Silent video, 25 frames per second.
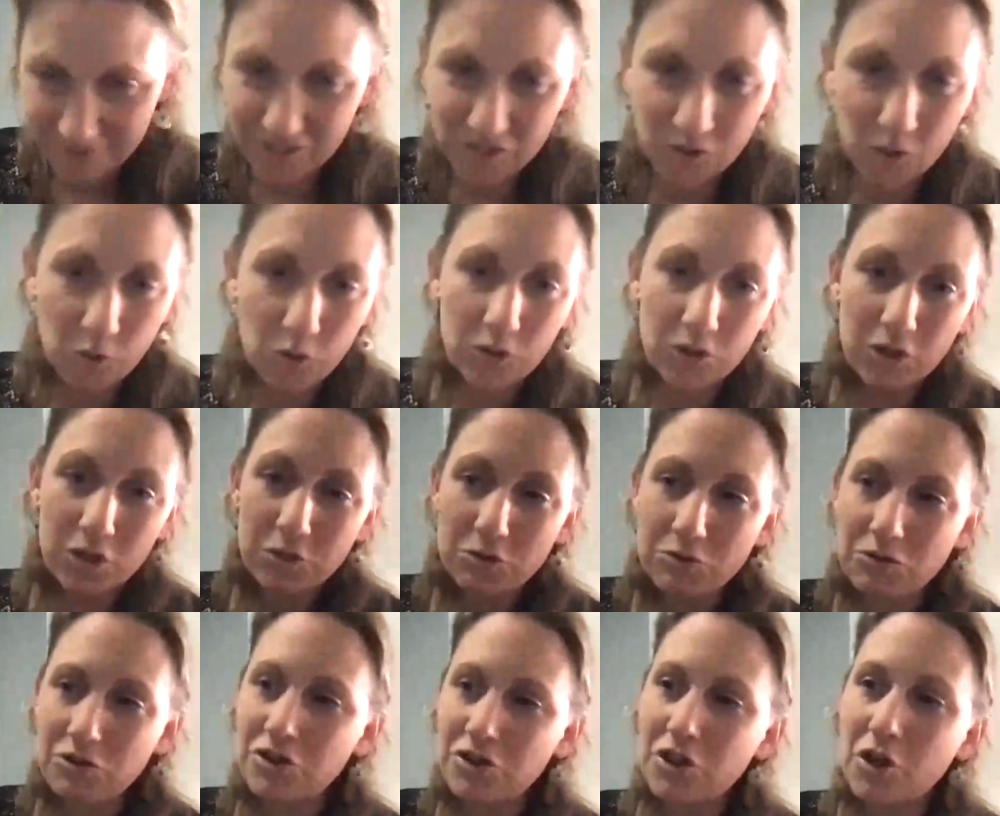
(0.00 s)

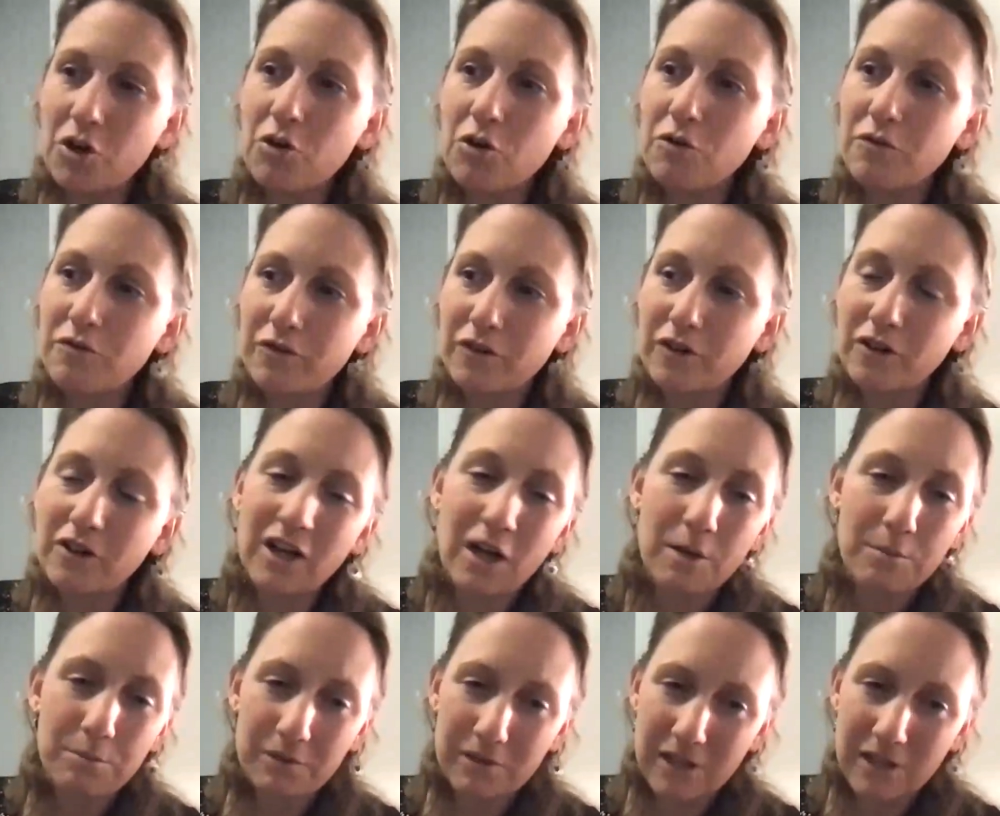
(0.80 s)
solo show for a
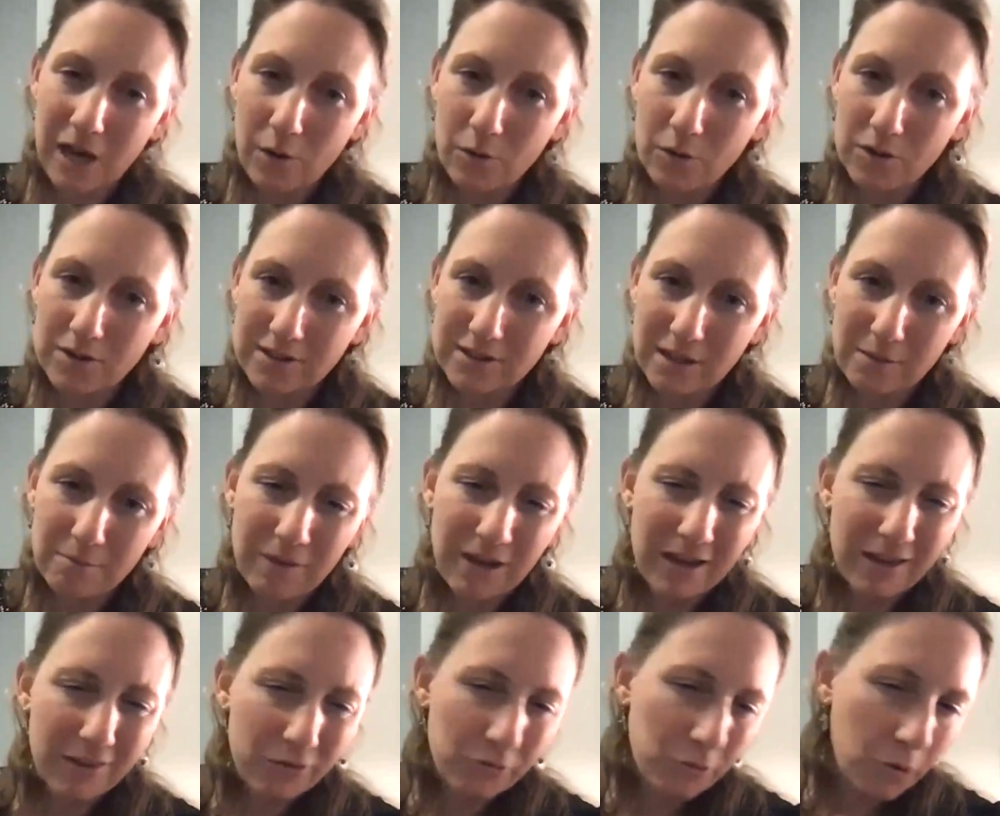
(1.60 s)
couple hours, I
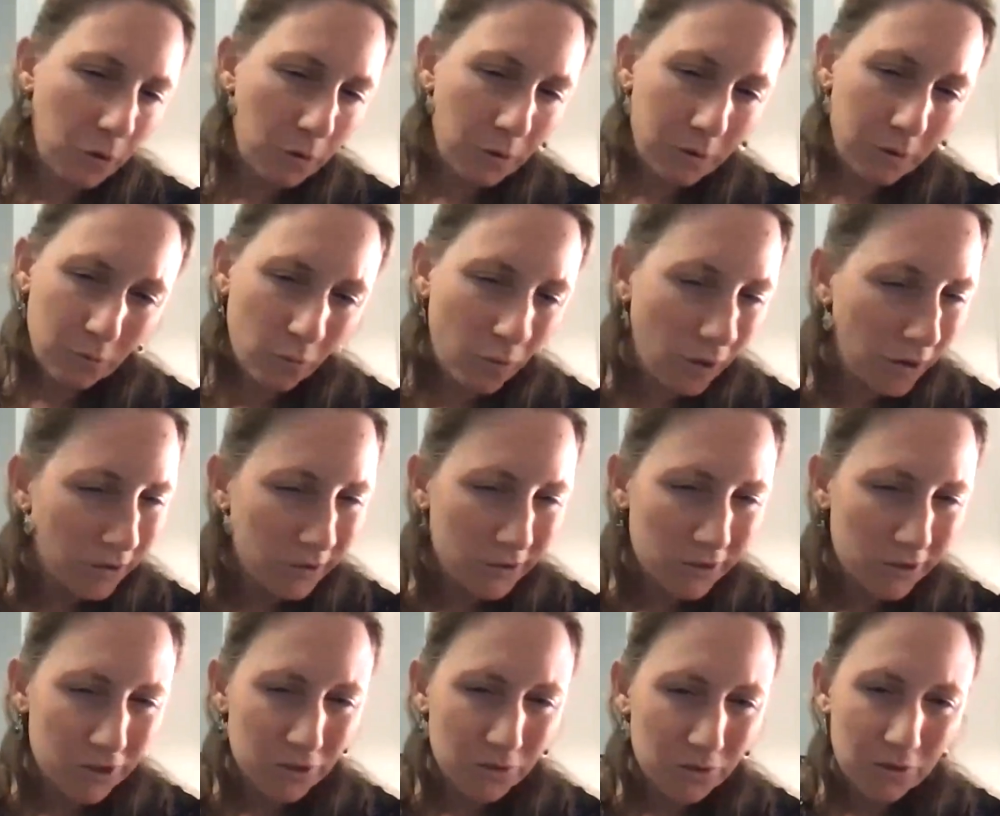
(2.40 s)
might throw in one
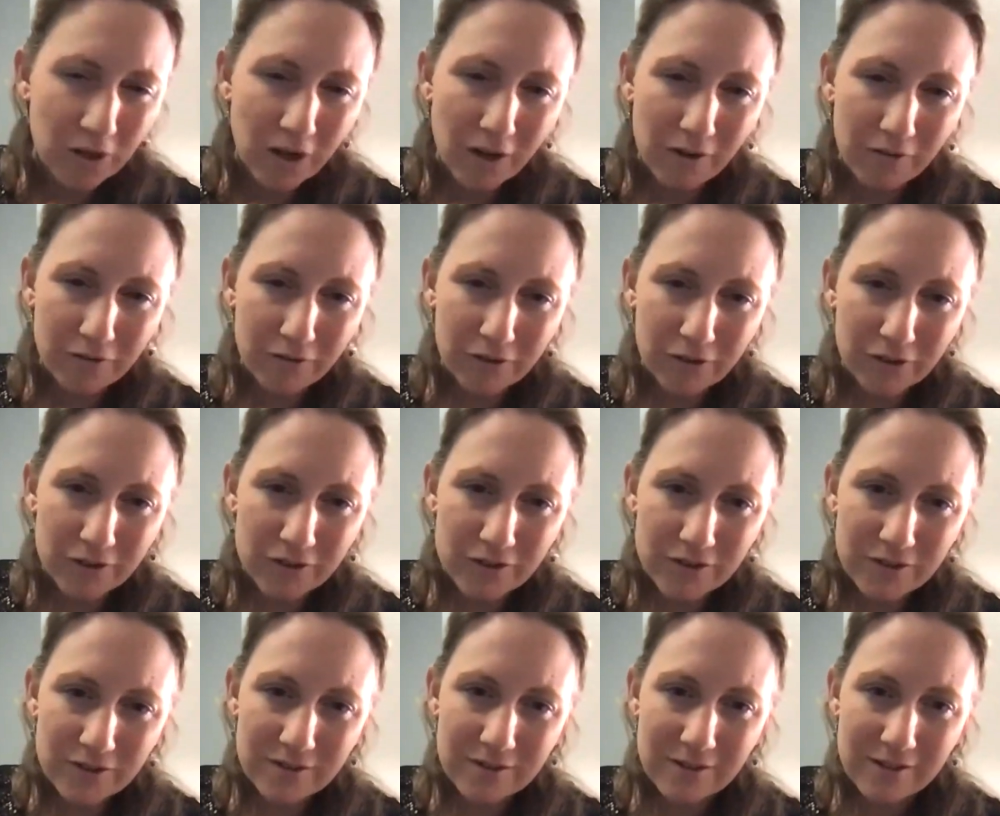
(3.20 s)
or two covers,